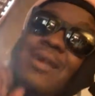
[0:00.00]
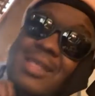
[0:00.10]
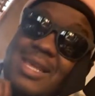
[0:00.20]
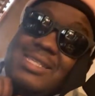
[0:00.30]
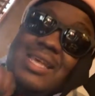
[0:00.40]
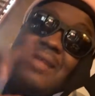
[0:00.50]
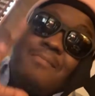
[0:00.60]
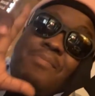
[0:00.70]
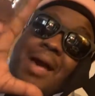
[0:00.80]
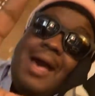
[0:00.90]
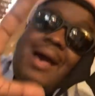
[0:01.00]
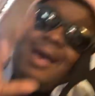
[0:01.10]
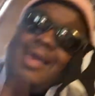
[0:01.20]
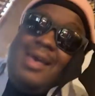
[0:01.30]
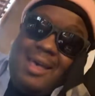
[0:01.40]
They said
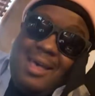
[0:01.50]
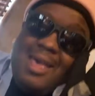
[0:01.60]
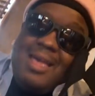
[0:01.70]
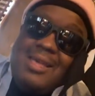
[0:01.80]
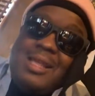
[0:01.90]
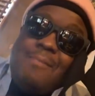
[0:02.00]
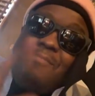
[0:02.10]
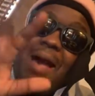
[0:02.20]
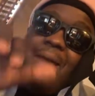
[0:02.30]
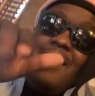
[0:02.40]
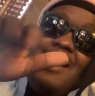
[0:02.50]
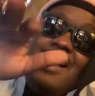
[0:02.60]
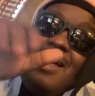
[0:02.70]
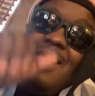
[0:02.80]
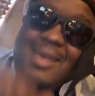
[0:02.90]
bye. They said
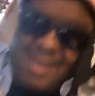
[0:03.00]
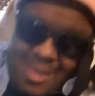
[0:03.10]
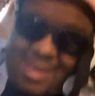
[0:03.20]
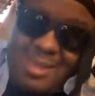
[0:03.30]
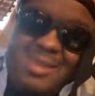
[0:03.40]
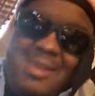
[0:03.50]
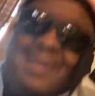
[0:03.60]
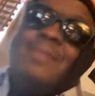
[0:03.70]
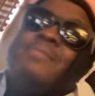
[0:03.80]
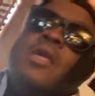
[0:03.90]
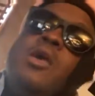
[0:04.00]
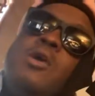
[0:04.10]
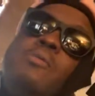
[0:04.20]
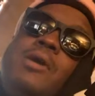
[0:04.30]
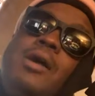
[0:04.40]
bye.
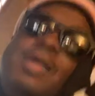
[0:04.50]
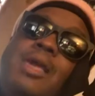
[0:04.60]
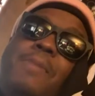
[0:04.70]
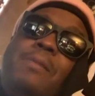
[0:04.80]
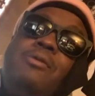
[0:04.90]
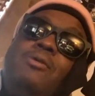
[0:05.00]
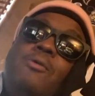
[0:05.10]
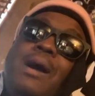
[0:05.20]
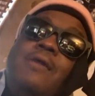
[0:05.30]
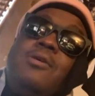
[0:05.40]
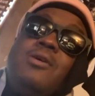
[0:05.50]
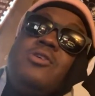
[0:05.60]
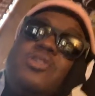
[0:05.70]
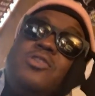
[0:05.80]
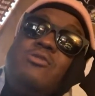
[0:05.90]
We only give people who buy real
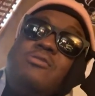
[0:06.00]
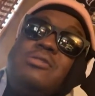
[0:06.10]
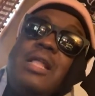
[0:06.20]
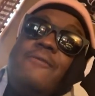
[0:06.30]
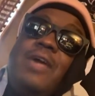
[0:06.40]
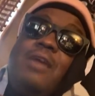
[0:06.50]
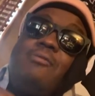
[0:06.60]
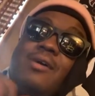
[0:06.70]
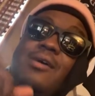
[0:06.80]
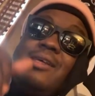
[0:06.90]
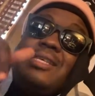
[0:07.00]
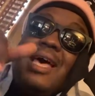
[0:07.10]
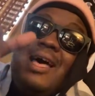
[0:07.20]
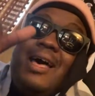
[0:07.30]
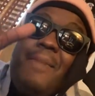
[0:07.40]
shoes, not the fake ones.
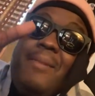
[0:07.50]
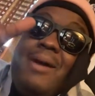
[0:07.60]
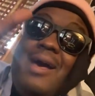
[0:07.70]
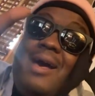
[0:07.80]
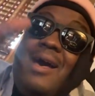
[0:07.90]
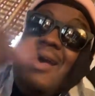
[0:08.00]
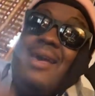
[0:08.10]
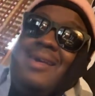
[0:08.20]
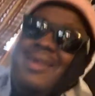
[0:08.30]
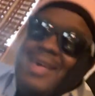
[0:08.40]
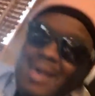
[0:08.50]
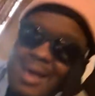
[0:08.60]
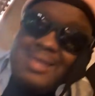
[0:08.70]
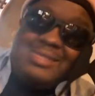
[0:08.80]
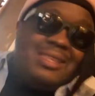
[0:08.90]
Bye.
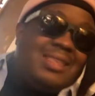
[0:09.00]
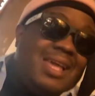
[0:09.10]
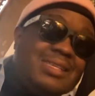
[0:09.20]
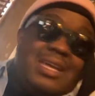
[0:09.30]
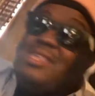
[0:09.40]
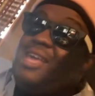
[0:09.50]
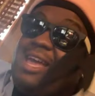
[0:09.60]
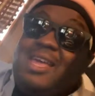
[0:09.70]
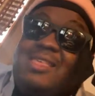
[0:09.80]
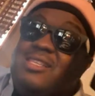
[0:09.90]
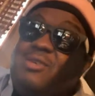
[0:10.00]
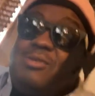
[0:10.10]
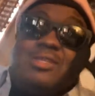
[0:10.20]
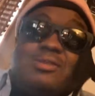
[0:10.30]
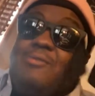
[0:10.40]
I see things ain't changing
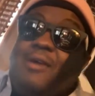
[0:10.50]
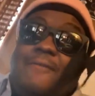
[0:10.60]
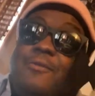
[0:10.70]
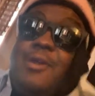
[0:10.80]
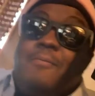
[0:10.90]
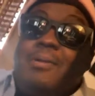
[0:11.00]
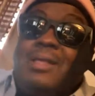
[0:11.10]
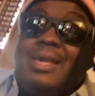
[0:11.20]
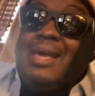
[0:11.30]
2021 for you, buddy.